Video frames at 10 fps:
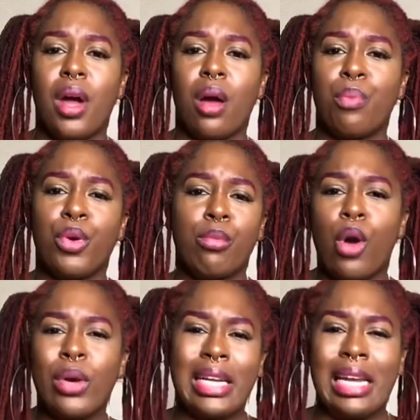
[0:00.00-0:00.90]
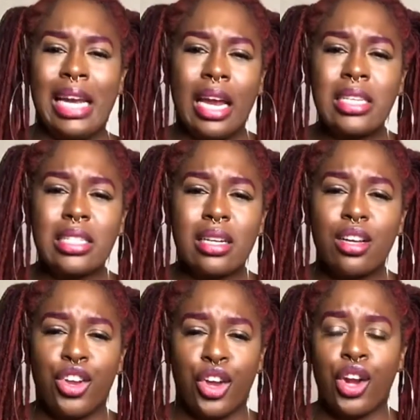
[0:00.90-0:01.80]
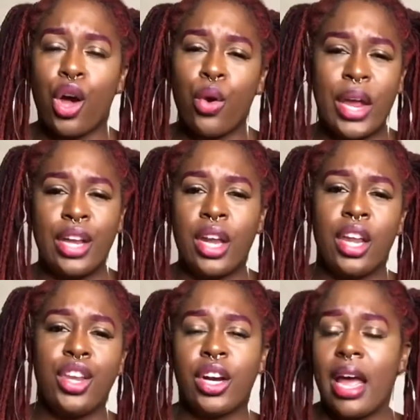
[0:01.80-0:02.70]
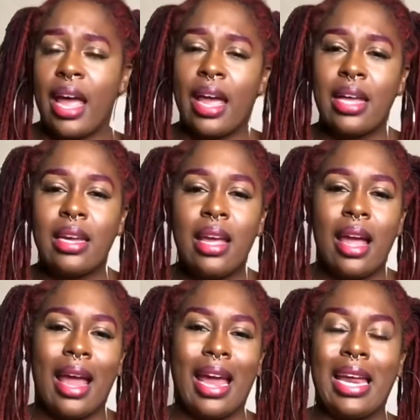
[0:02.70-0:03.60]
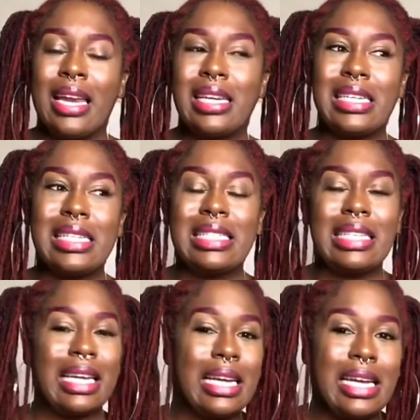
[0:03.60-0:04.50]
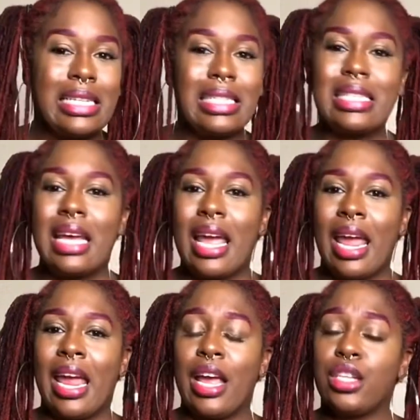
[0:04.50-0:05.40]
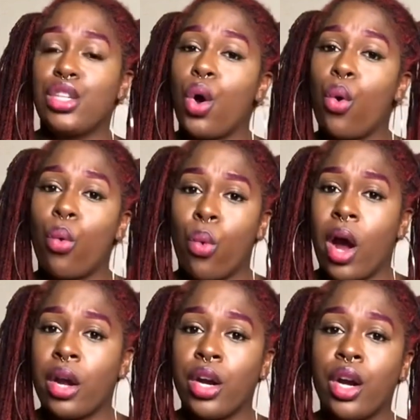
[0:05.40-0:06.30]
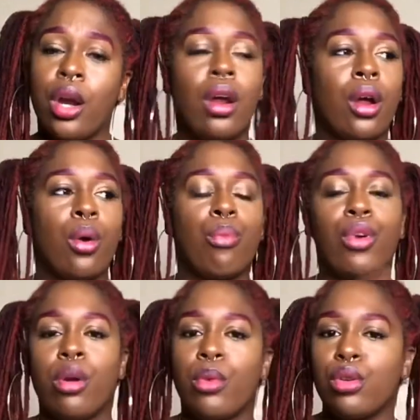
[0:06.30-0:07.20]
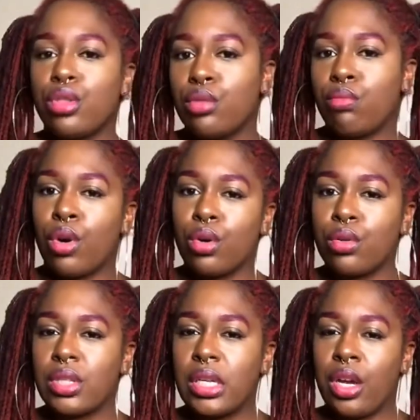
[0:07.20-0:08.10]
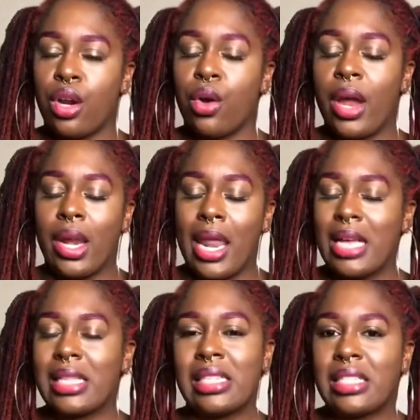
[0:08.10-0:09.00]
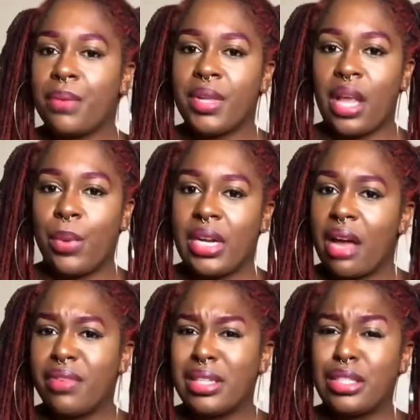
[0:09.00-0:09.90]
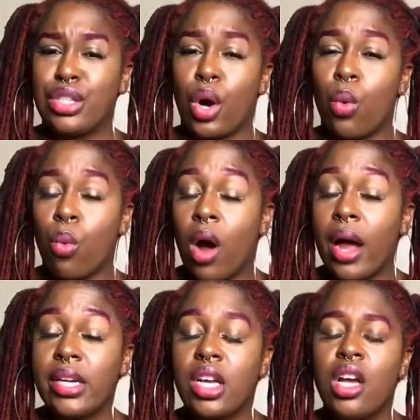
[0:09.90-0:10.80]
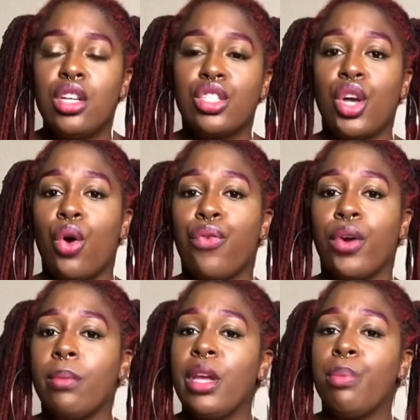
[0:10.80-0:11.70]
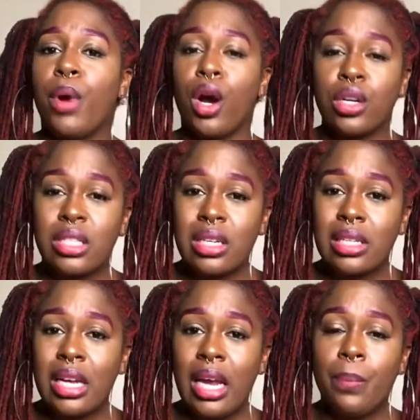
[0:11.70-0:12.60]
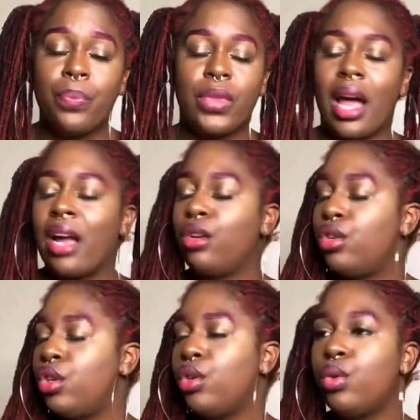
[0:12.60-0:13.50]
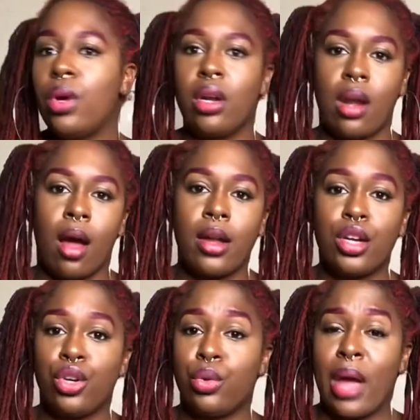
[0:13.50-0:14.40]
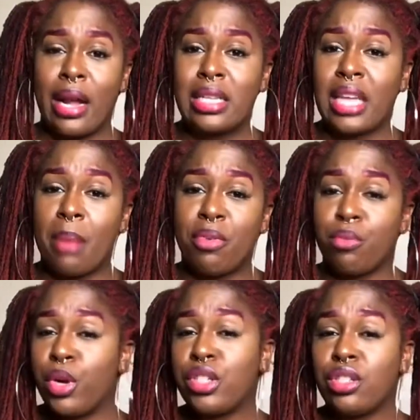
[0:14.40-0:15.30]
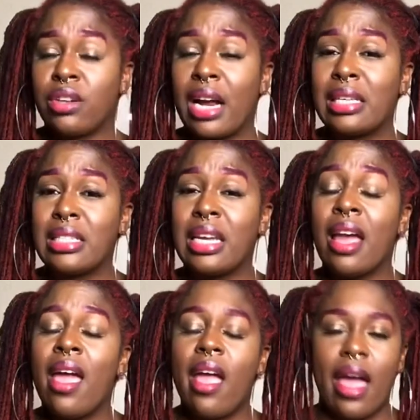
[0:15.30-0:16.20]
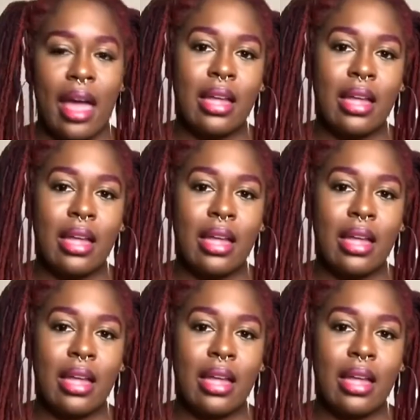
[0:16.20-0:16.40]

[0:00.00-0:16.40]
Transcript: promote heat, you know, in your head. And heat and water promotes mold, you know, and that's something that we definitely don't want. So for me personally, I do not do any type of moisturizing at